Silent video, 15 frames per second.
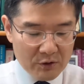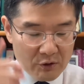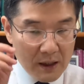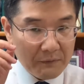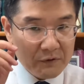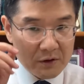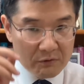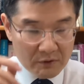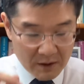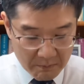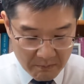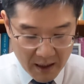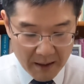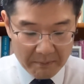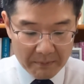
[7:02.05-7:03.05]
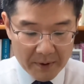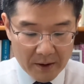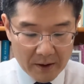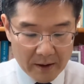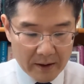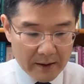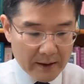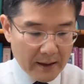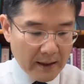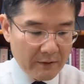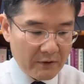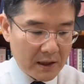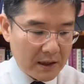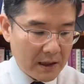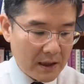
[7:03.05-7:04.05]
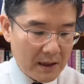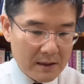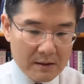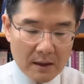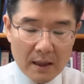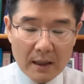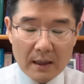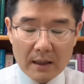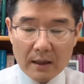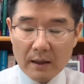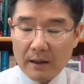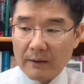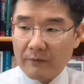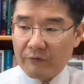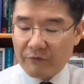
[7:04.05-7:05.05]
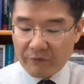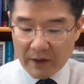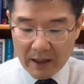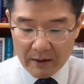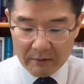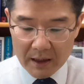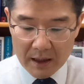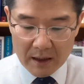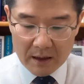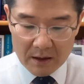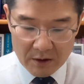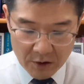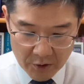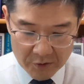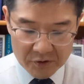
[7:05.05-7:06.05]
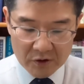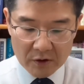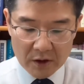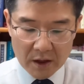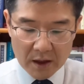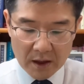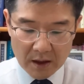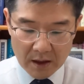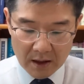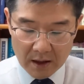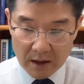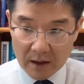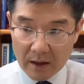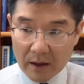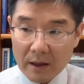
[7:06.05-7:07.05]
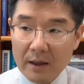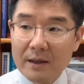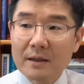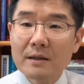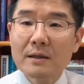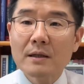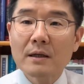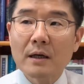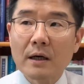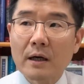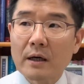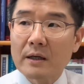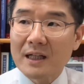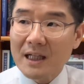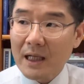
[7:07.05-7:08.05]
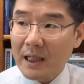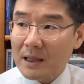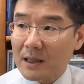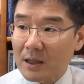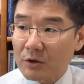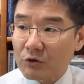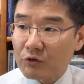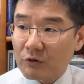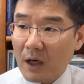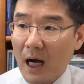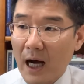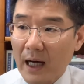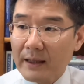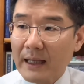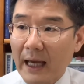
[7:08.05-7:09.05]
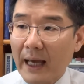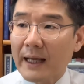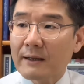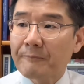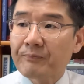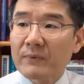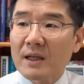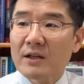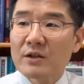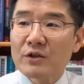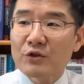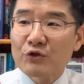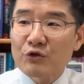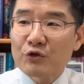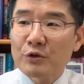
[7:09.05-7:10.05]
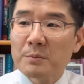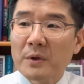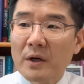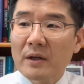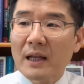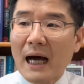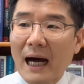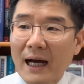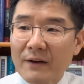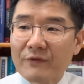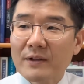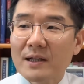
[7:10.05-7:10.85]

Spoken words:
have to remember everything is very closely related to God, and human life